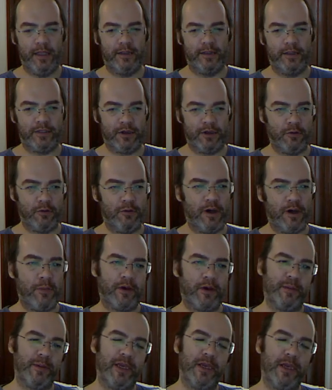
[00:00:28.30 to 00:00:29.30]
So I'm
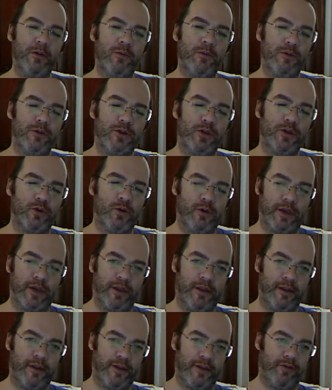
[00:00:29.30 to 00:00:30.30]
going to be talking
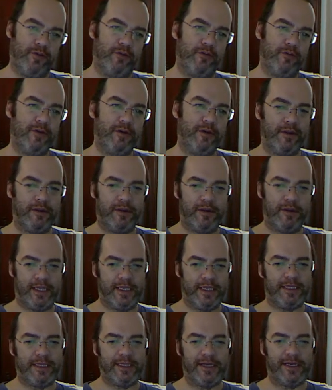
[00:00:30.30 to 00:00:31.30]
through the
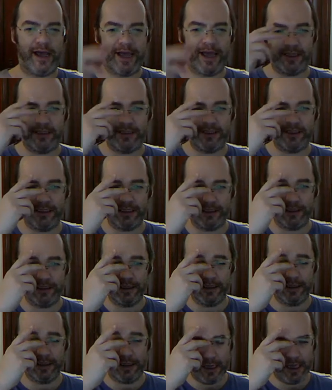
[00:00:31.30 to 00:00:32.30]
slides.
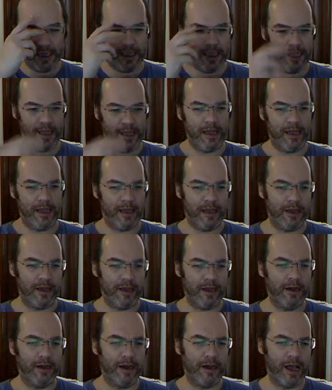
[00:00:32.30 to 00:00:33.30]

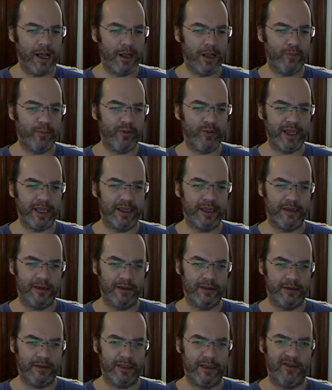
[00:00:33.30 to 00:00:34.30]
I'll break
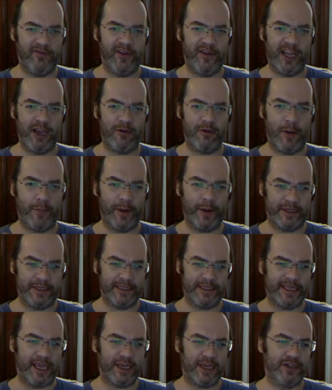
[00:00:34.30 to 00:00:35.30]
the video up into
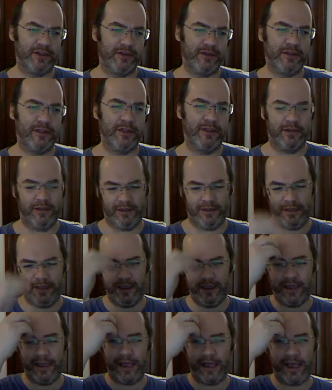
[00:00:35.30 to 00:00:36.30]
sections
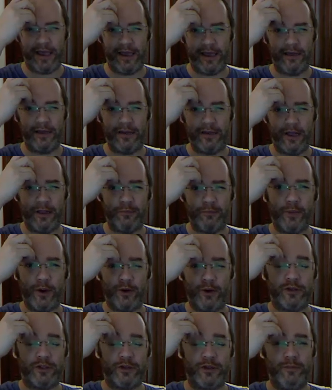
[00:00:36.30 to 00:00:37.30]
and I'll
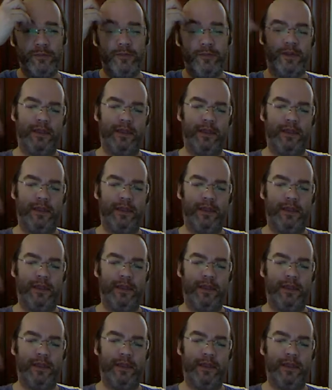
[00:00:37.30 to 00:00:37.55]
post them